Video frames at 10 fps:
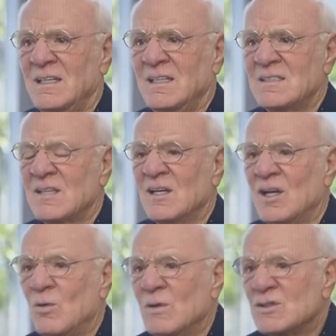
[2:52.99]
is
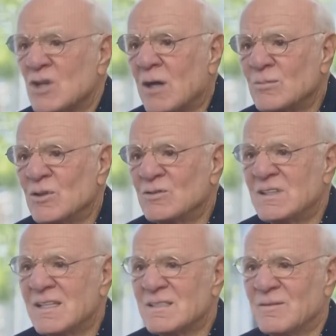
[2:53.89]
when John Malone
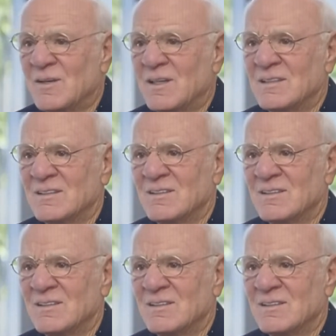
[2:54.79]
testified,